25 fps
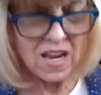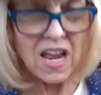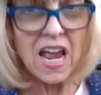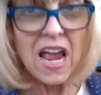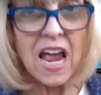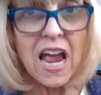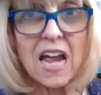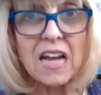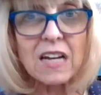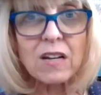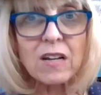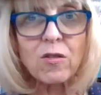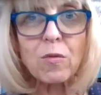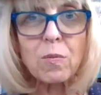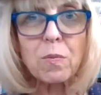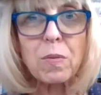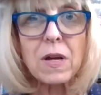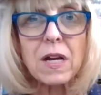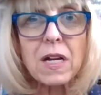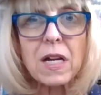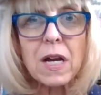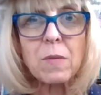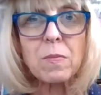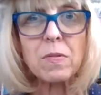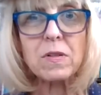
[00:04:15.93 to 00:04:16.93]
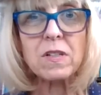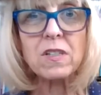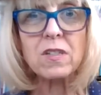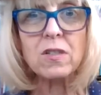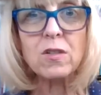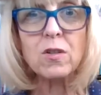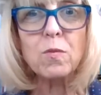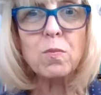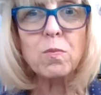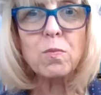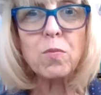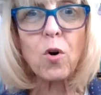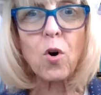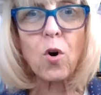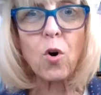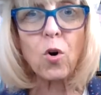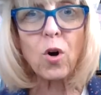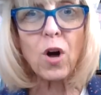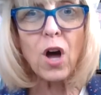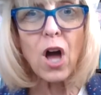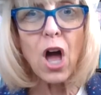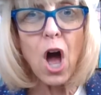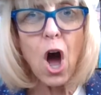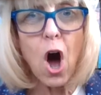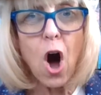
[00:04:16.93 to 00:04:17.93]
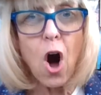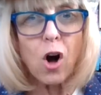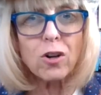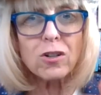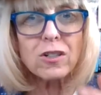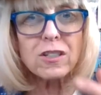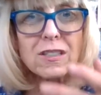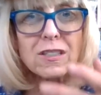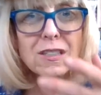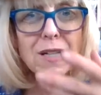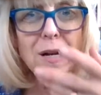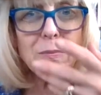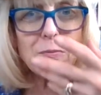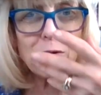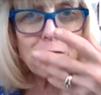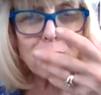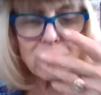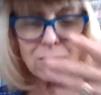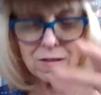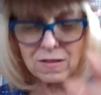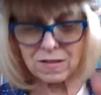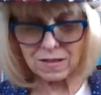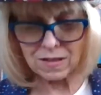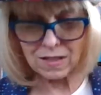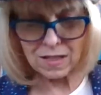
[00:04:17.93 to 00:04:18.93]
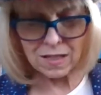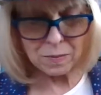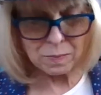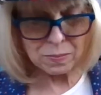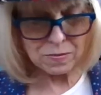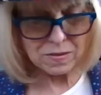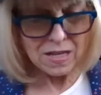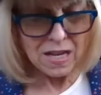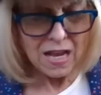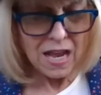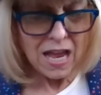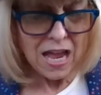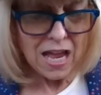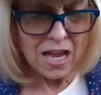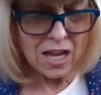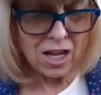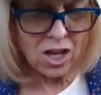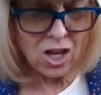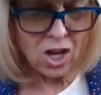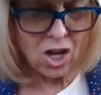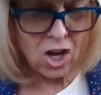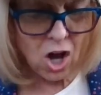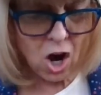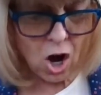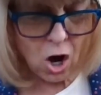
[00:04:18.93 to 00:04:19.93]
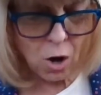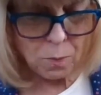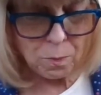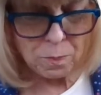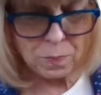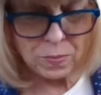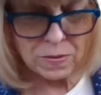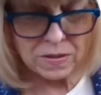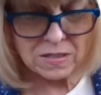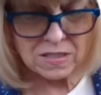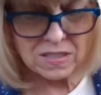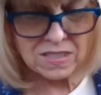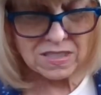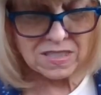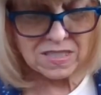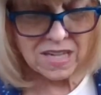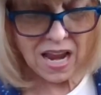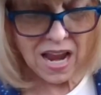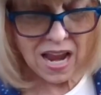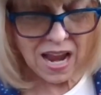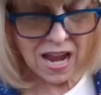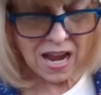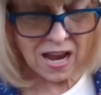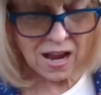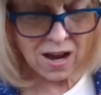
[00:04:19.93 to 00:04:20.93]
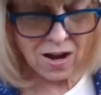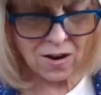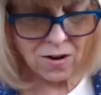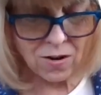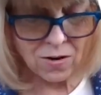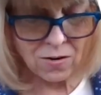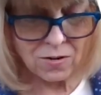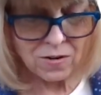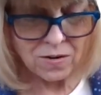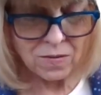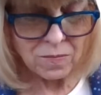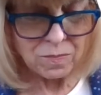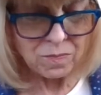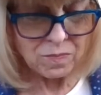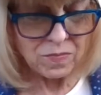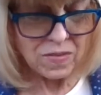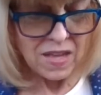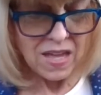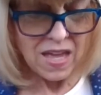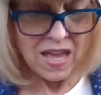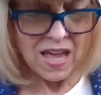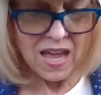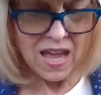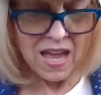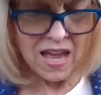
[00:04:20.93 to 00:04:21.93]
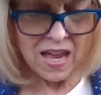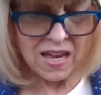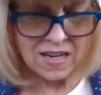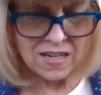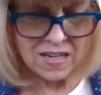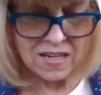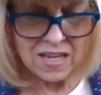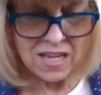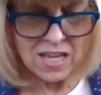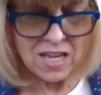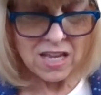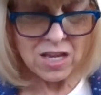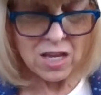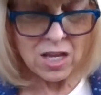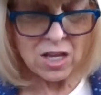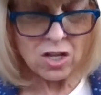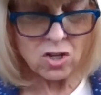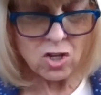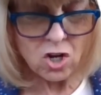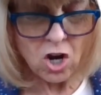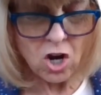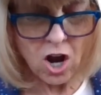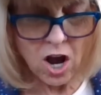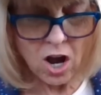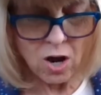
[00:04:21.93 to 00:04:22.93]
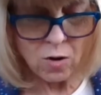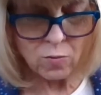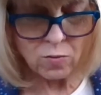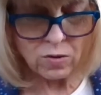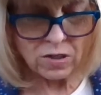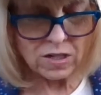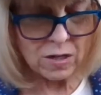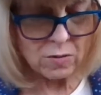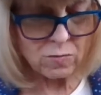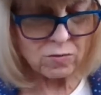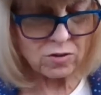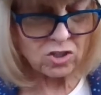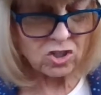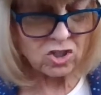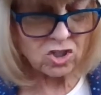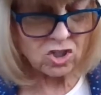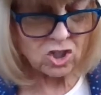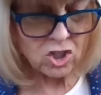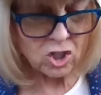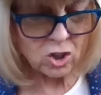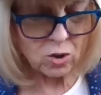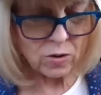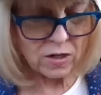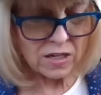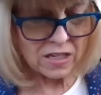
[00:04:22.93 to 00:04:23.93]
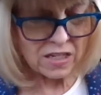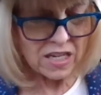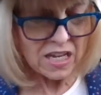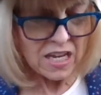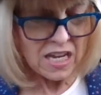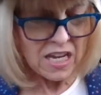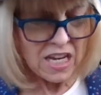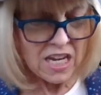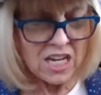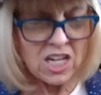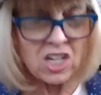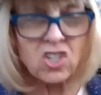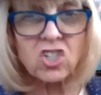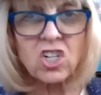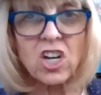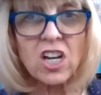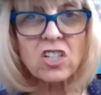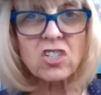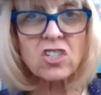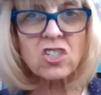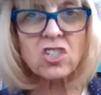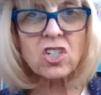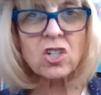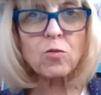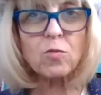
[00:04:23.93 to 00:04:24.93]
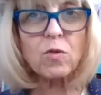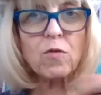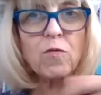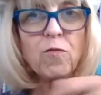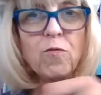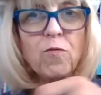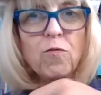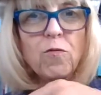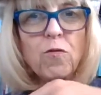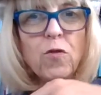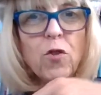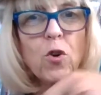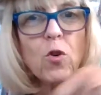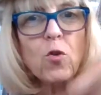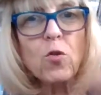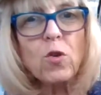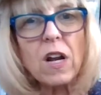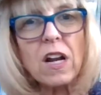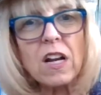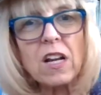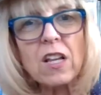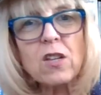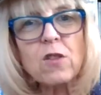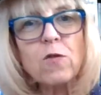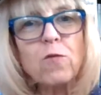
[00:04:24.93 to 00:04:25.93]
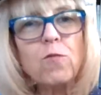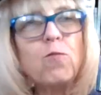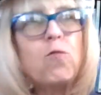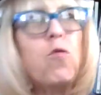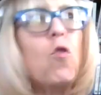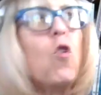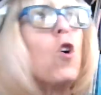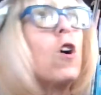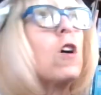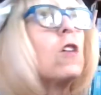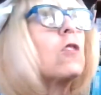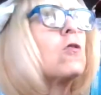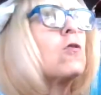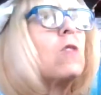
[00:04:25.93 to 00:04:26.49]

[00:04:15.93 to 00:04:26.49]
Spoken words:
And he would pick up his soup bowl, hold it up to his lips, and gulp it down. And he talked when he was chewing. He gestured with food on his fork so